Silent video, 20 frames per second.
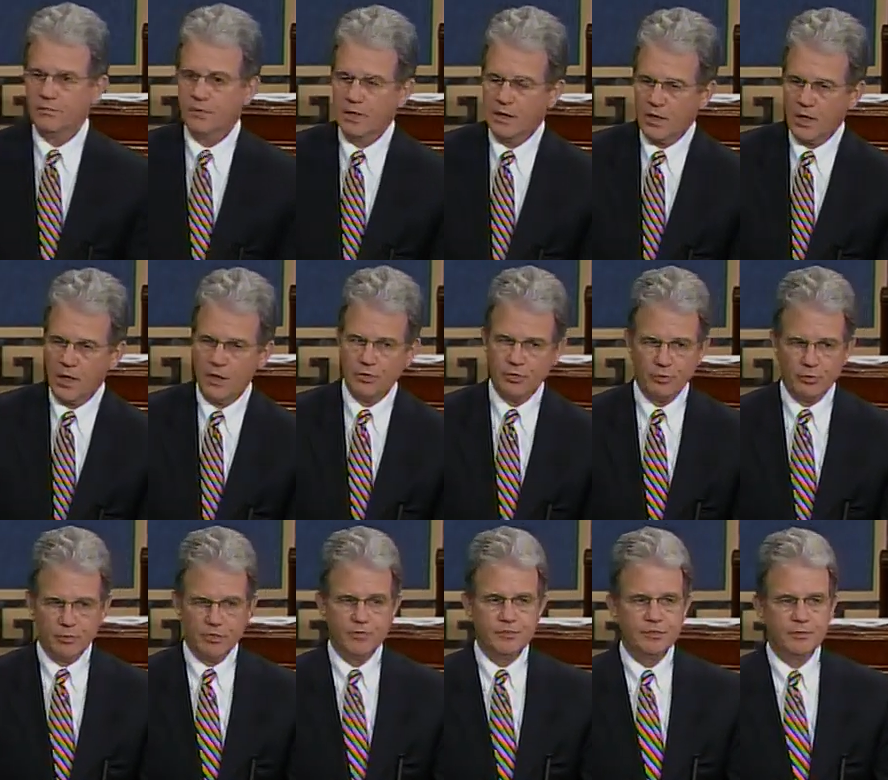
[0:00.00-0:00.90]
in
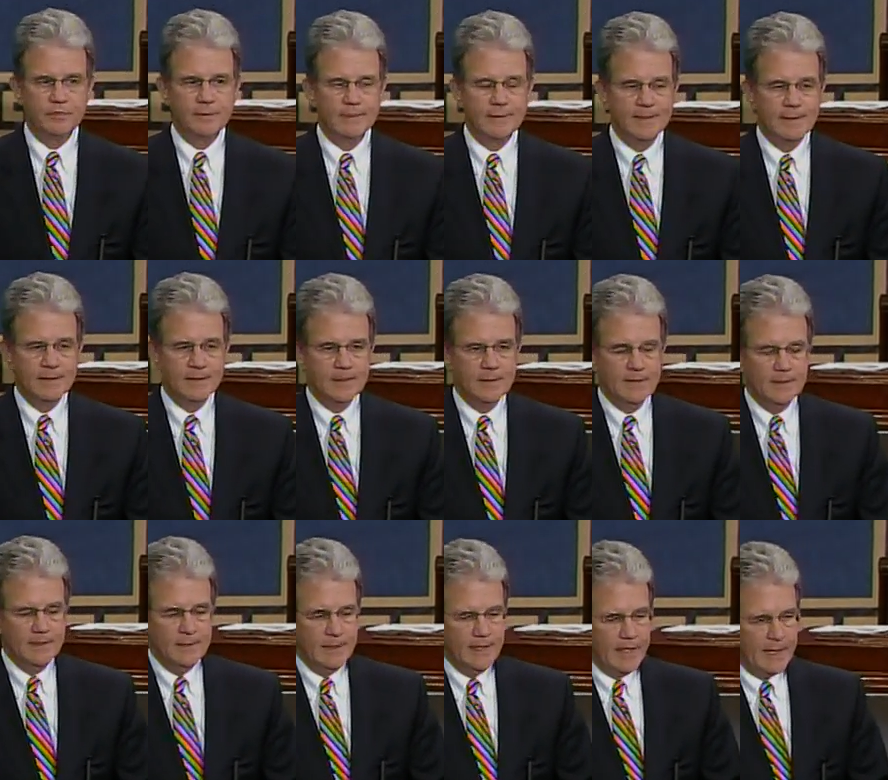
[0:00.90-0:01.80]
Honduras,
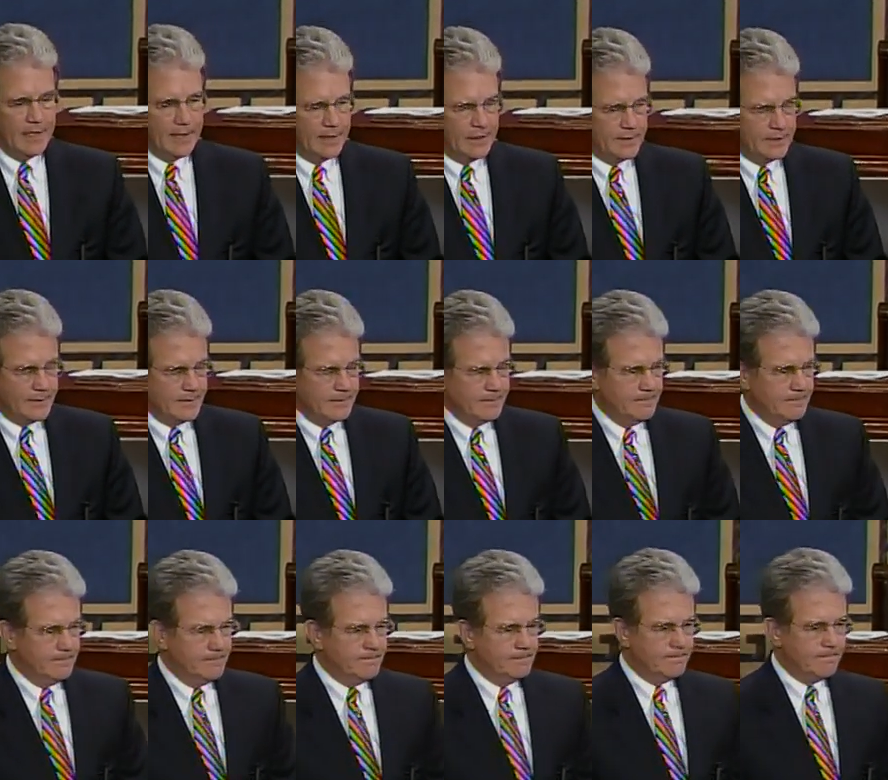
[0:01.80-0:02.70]
and
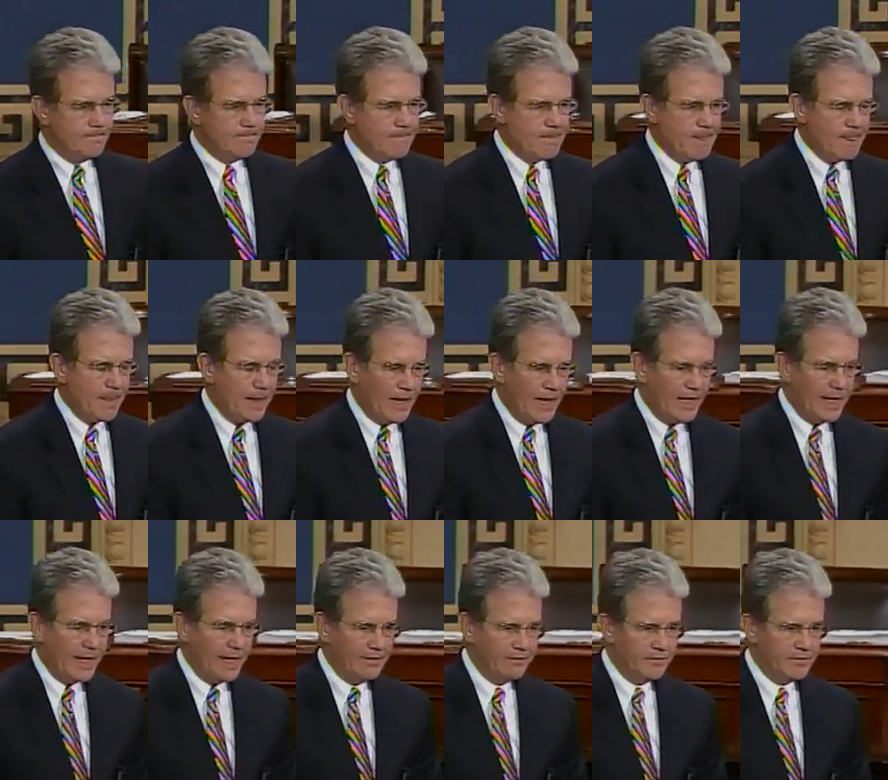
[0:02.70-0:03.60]
I
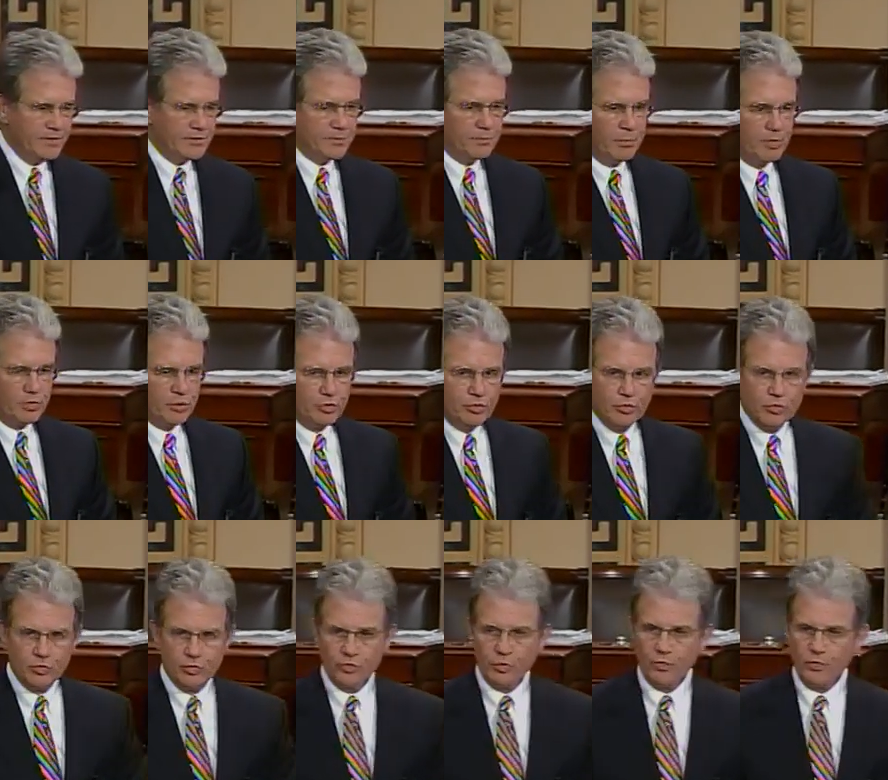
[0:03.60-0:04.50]
have this
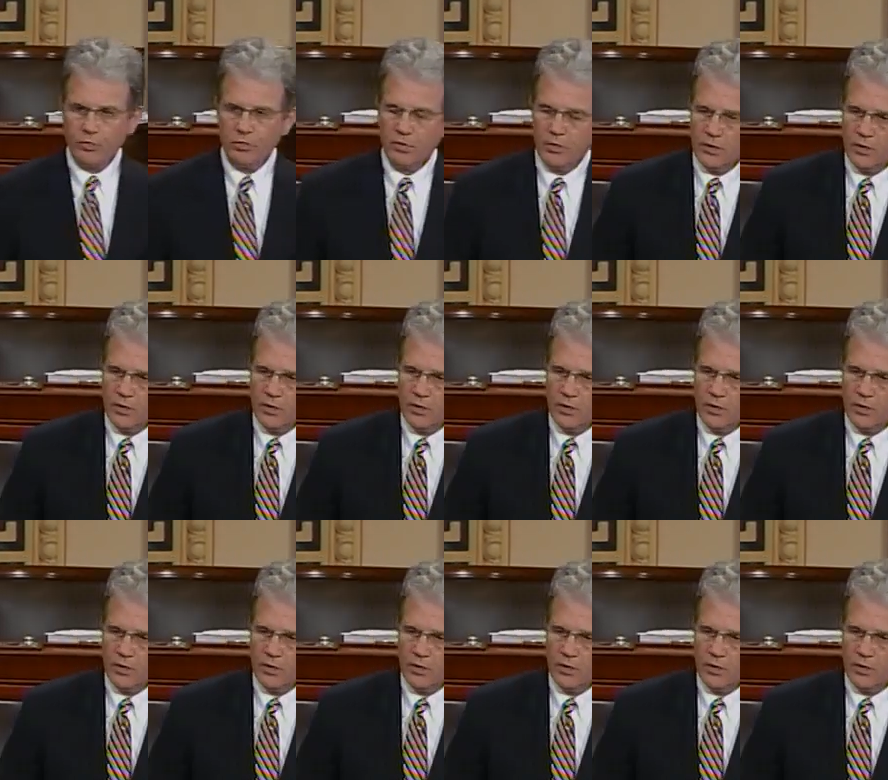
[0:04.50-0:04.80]
peculiar